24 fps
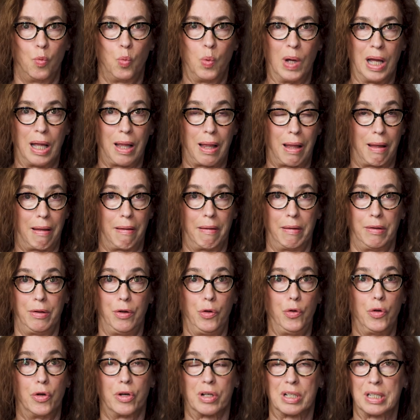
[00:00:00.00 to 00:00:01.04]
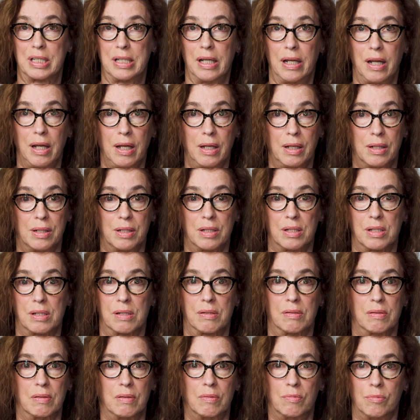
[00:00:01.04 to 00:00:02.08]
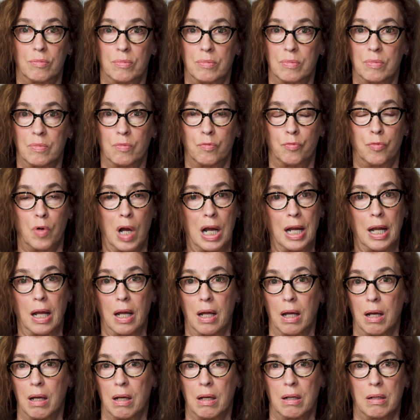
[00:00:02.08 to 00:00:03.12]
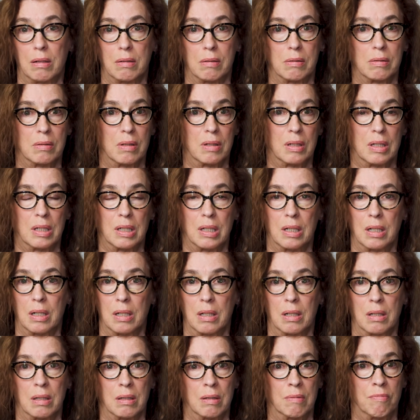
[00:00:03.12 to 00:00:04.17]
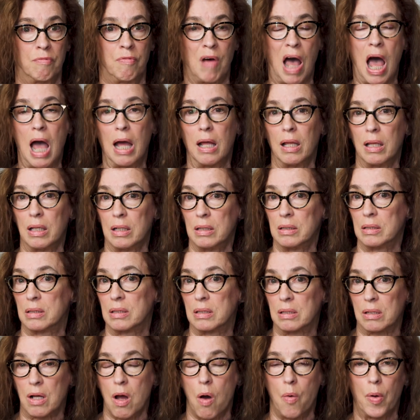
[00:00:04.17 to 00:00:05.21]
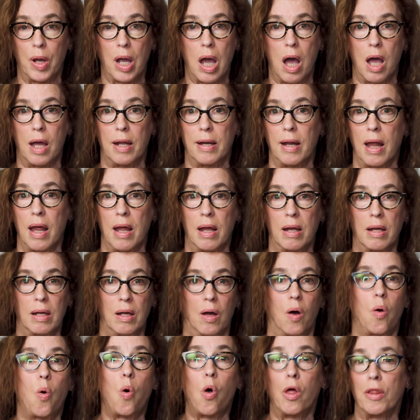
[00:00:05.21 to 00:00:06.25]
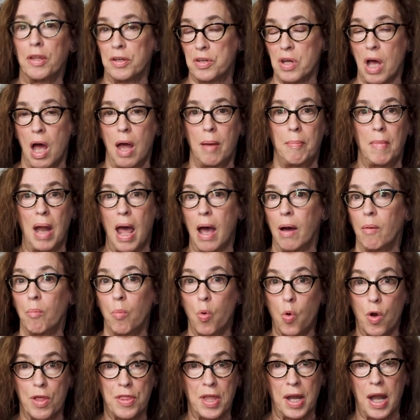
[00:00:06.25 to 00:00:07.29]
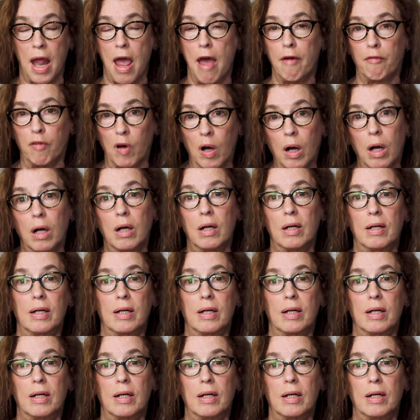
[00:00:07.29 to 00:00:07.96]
Well, New York City is running a violence going on all the time now, more than ever.